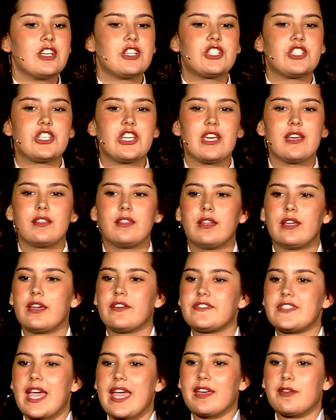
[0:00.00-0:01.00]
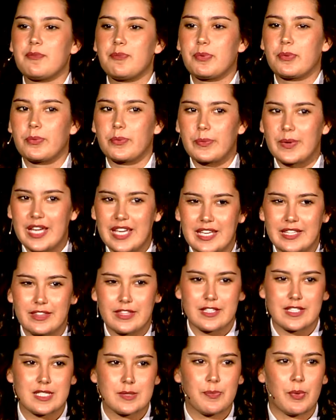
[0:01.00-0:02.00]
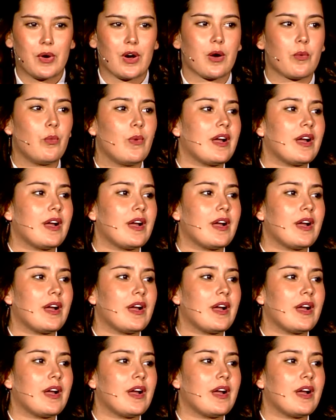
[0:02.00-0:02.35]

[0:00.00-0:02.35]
She lived and breathed the sport,